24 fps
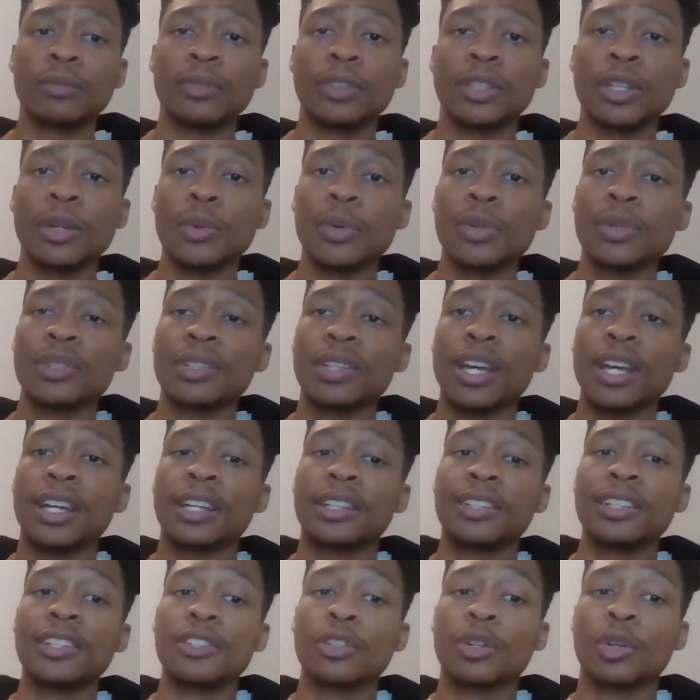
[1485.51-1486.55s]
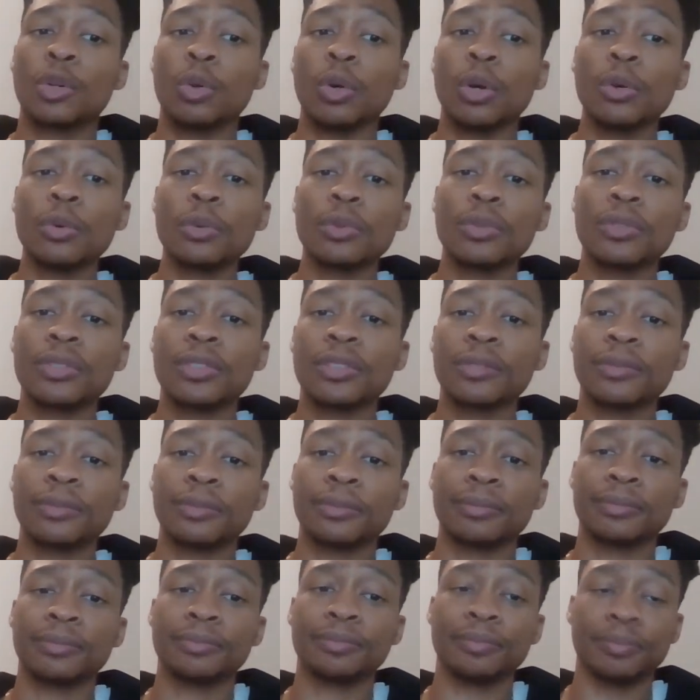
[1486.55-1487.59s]
there was like these
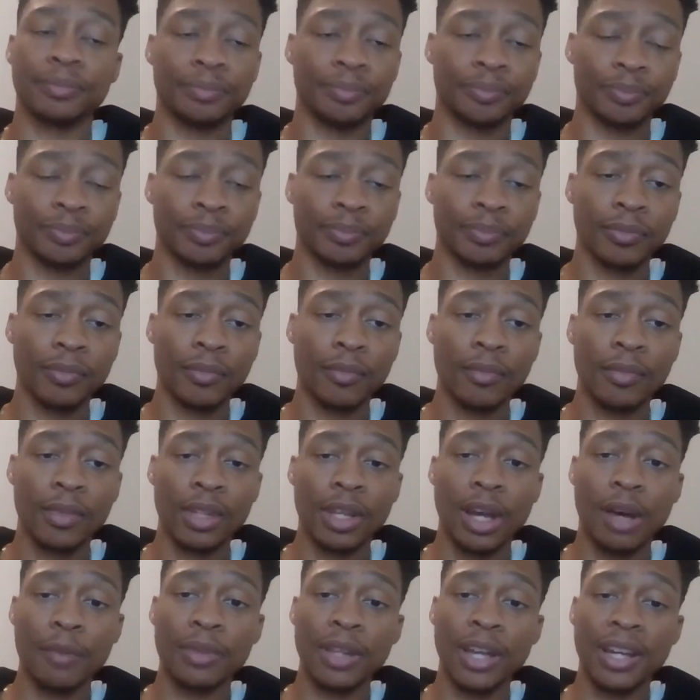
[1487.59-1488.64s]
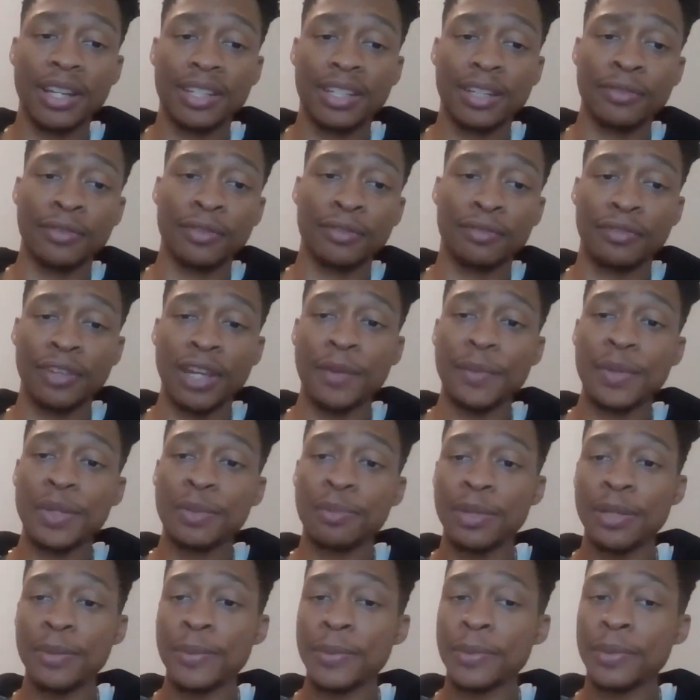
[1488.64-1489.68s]
quotes of like different
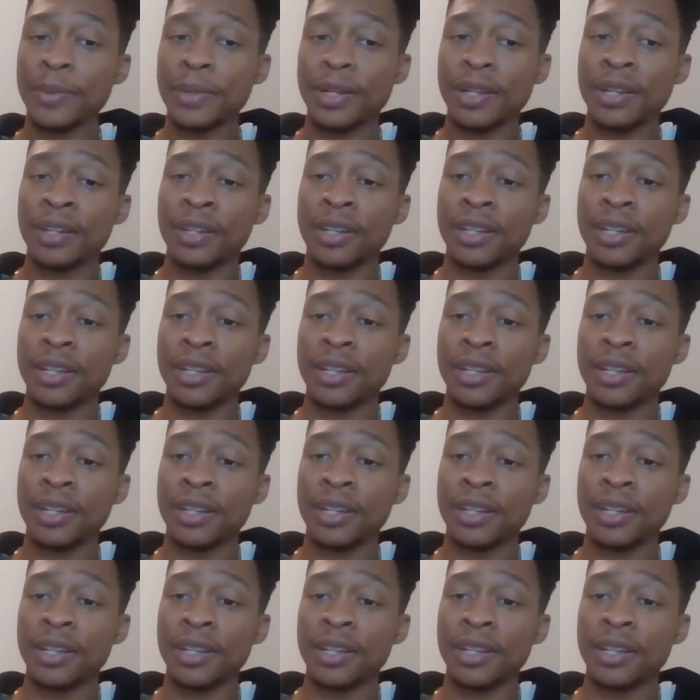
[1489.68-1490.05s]
famous people,